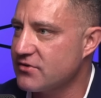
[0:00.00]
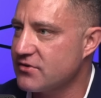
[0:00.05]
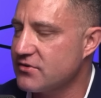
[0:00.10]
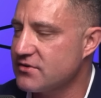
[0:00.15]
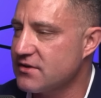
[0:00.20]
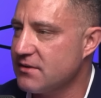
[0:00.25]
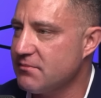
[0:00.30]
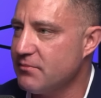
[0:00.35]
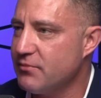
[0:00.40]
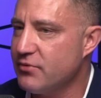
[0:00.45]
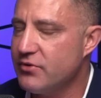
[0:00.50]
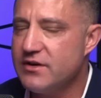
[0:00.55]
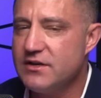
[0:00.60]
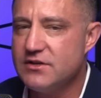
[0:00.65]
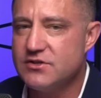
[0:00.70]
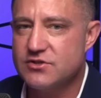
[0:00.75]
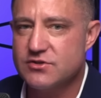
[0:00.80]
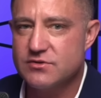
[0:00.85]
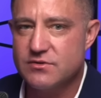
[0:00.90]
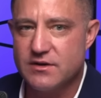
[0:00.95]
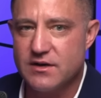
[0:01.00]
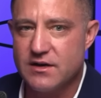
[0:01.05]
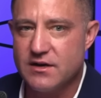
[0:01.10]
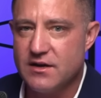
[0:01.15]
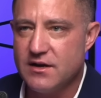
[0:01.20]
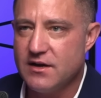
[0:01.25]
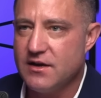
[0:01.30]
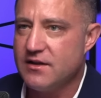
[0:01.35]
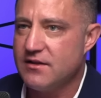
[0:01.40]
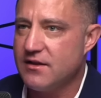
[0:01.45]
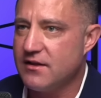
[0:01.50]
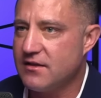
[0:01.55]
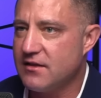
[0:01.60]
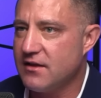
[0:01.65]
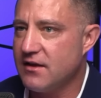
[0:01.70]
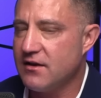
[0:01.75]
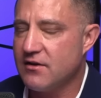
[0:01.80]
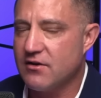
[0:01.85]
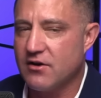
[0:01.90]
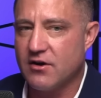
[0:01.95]
because I'm pretty sure that
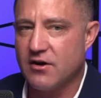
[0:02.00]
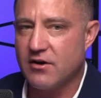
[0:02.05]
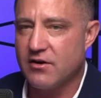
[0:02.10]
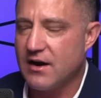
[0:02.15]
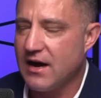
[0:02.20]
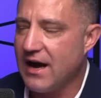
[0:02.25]
there are